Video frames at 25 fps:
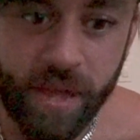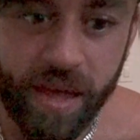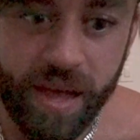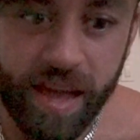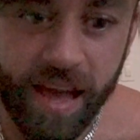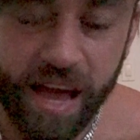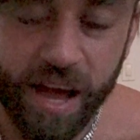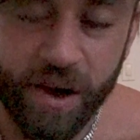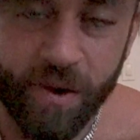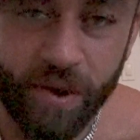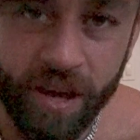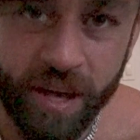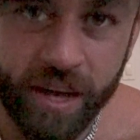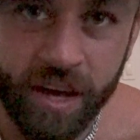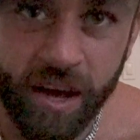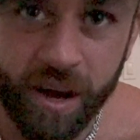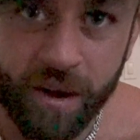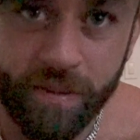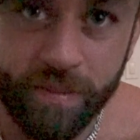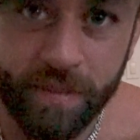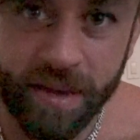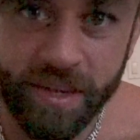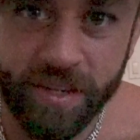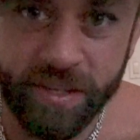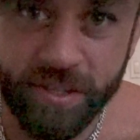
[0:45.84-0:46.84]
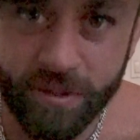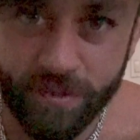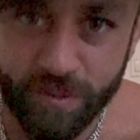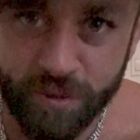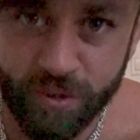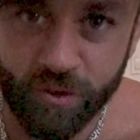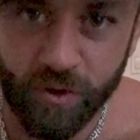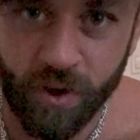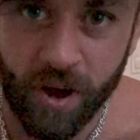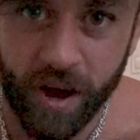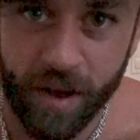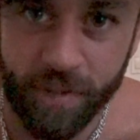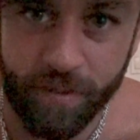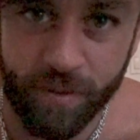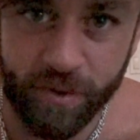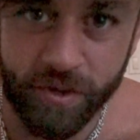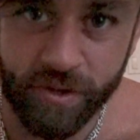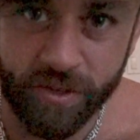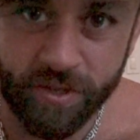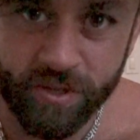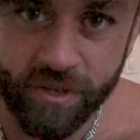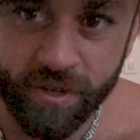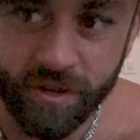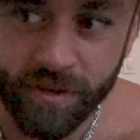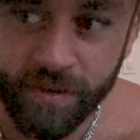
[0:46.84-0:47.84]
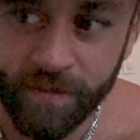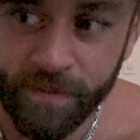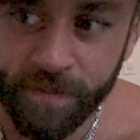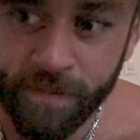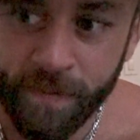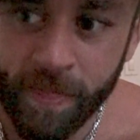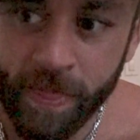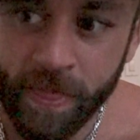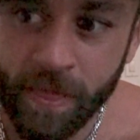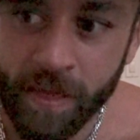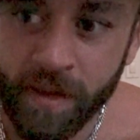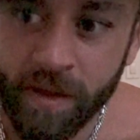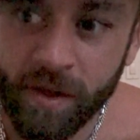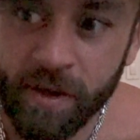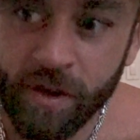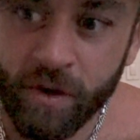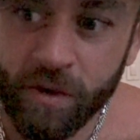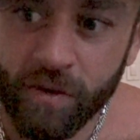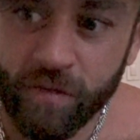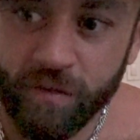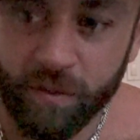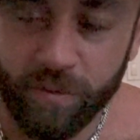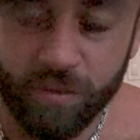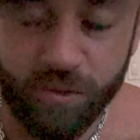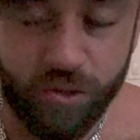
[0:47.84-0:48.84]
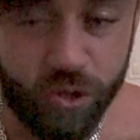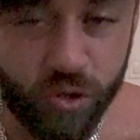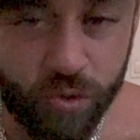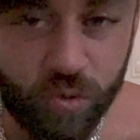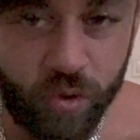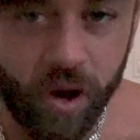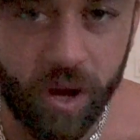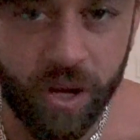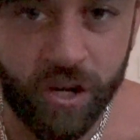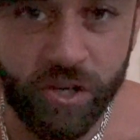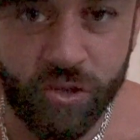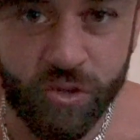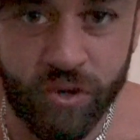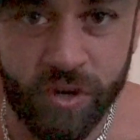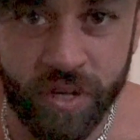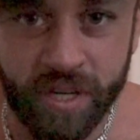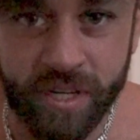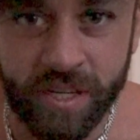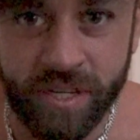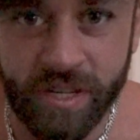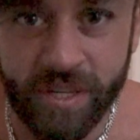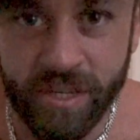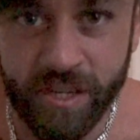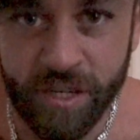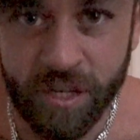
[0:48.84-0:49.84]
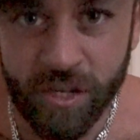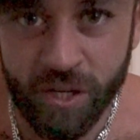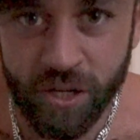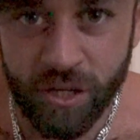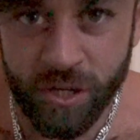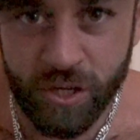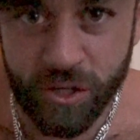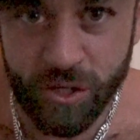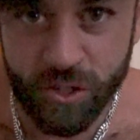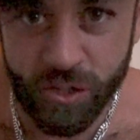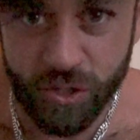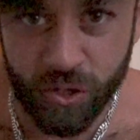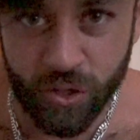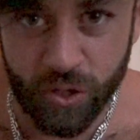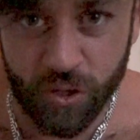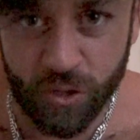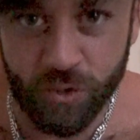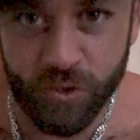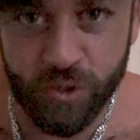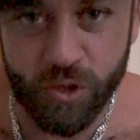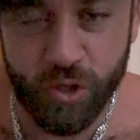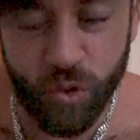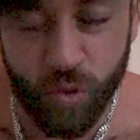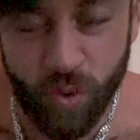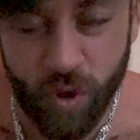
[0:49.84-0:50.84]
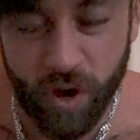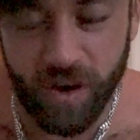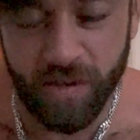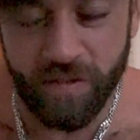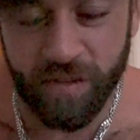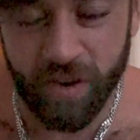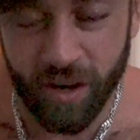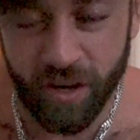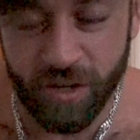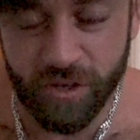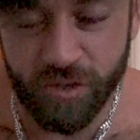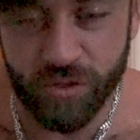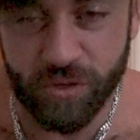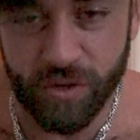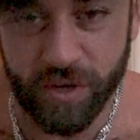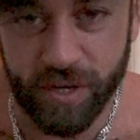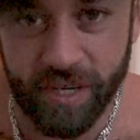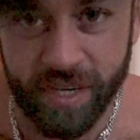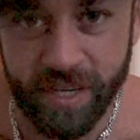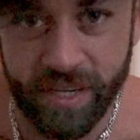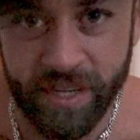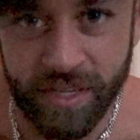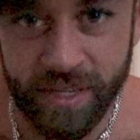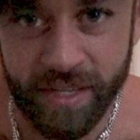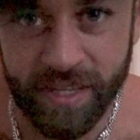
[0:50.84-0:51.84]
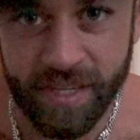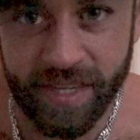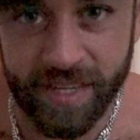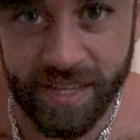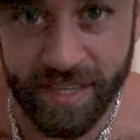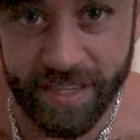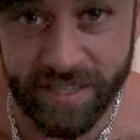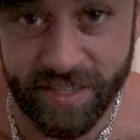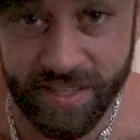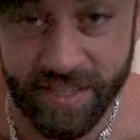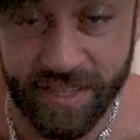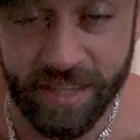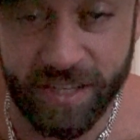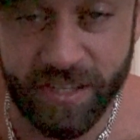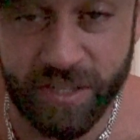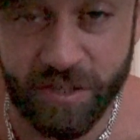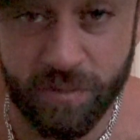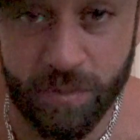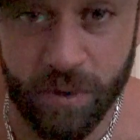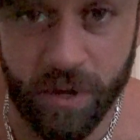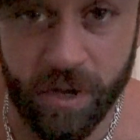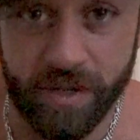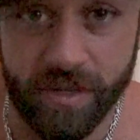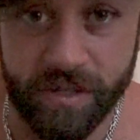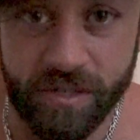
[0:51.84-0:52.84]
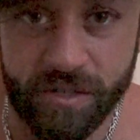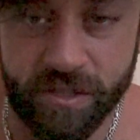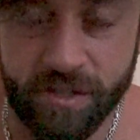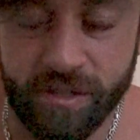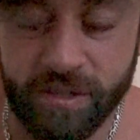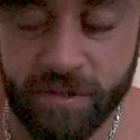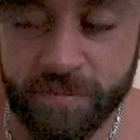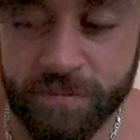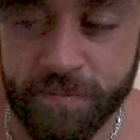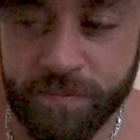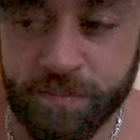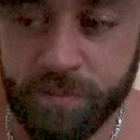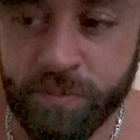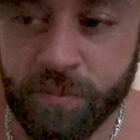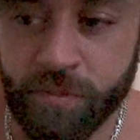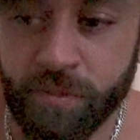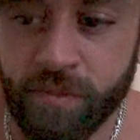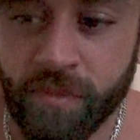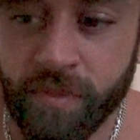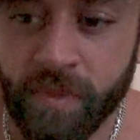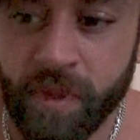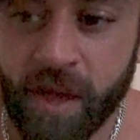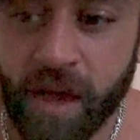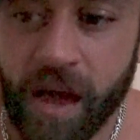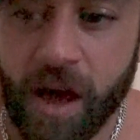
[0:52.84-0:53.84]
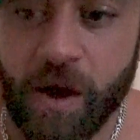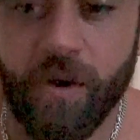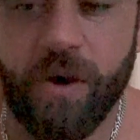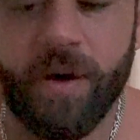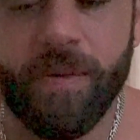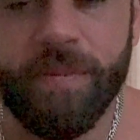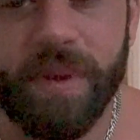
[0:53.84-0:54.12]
how I got my subscribers from 200 to 1,200 in 6 months. How I